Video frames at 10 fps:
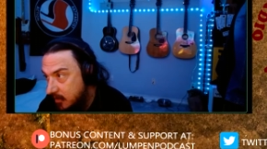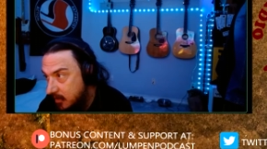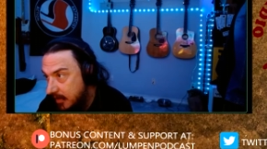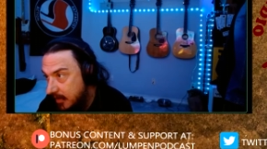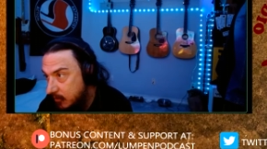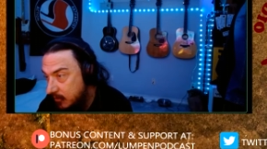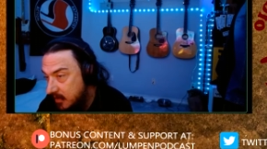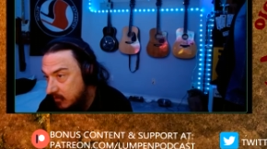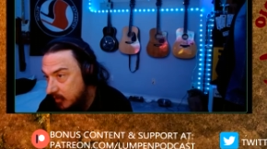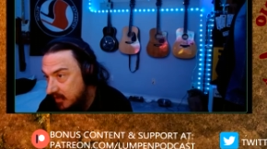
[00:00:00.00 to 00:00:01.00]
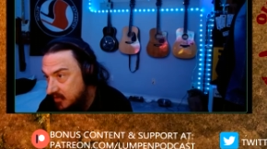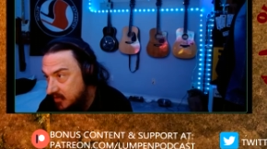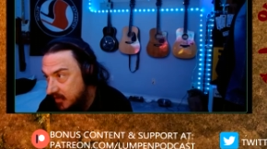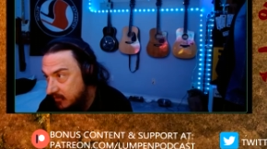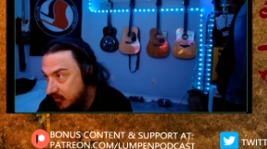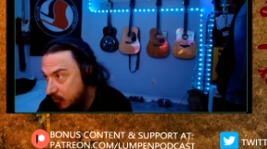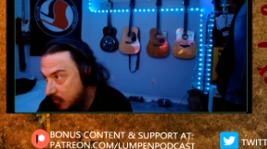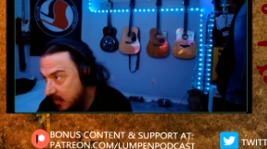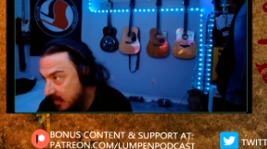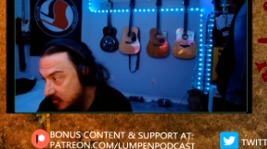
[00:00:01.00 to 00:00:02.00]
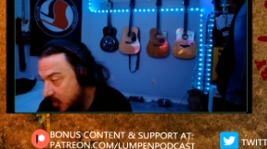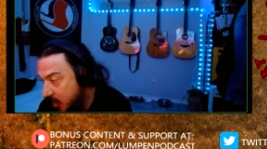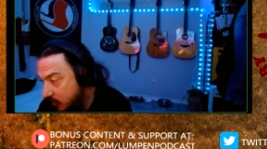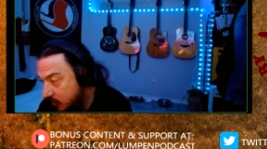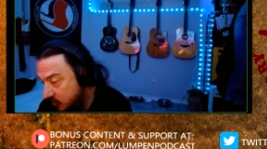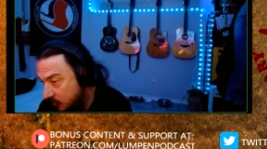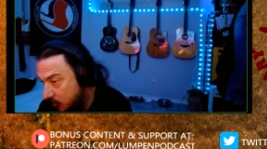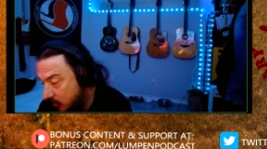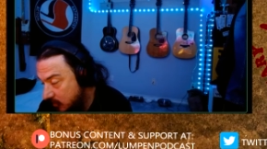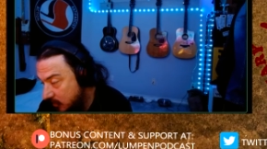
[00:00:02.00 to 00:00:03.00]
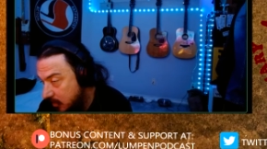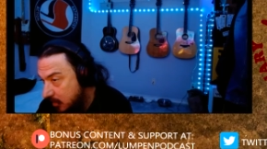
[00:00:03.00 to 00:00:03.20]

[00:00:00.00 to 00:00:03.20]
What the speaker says: helped them raise $74,000 for